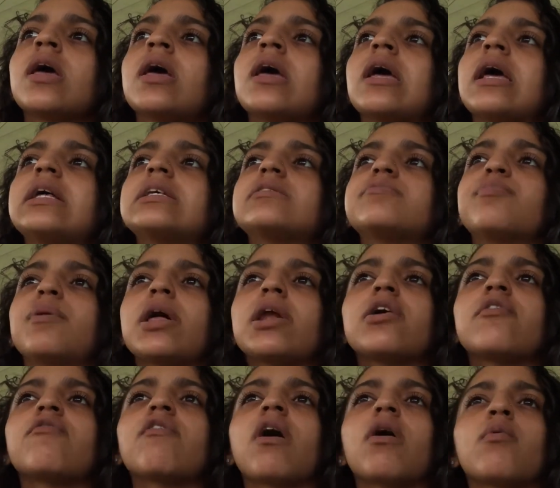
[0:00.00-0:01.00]
is
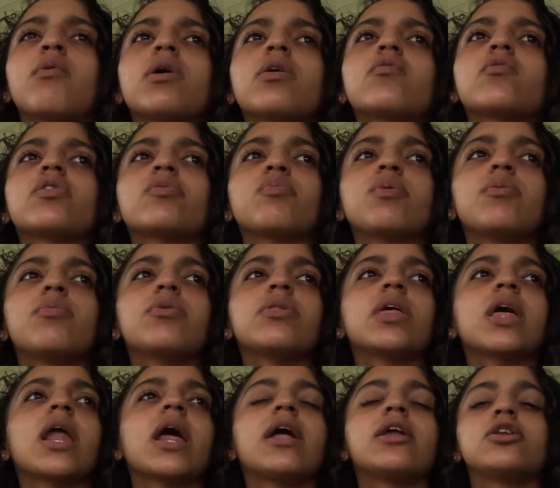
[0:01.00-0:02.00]
better if I work with people
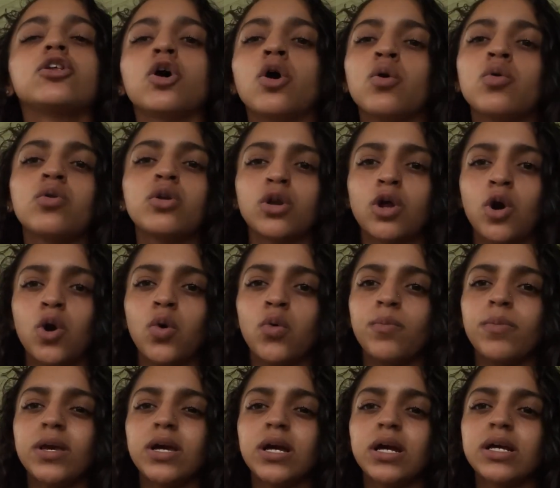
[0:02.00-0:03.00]
that I don't know,
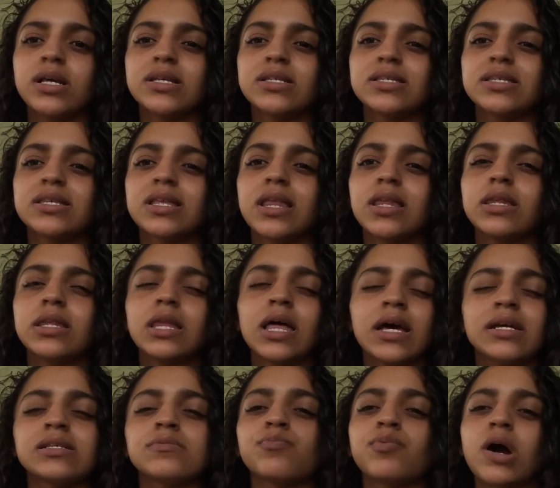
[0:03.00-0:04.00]
because
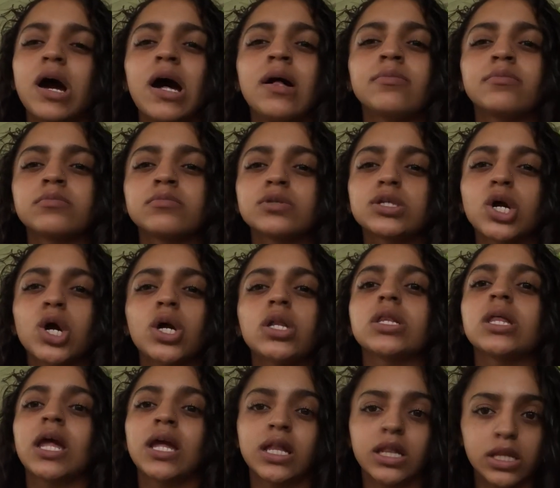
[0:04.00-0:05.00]
less problems are
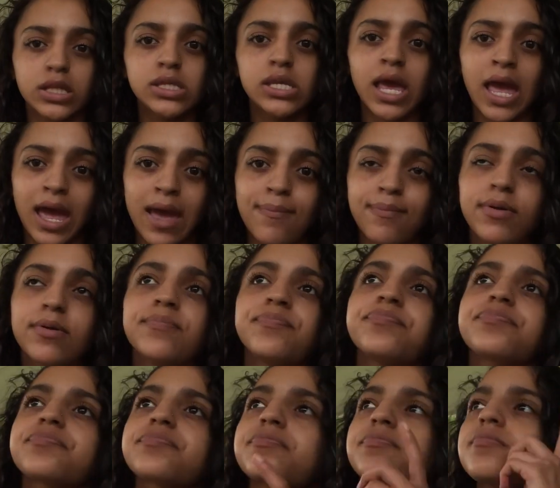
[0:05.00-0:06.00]
likely to happen.
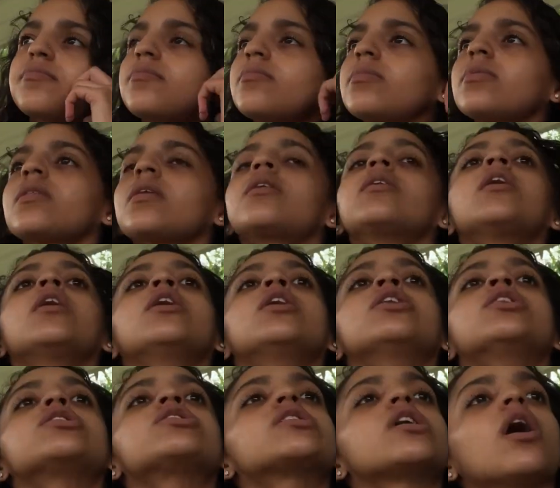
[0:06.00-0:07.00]

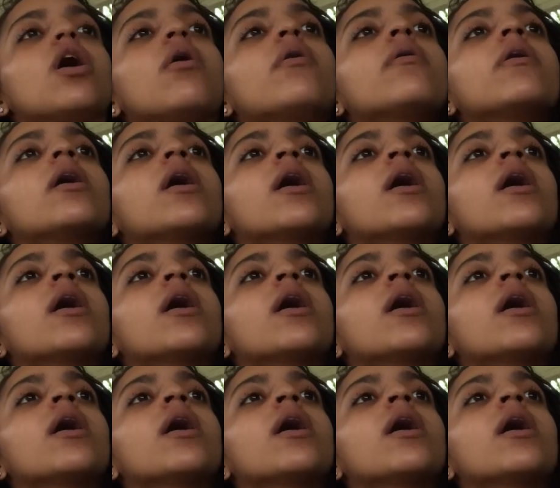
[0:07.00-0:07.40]
So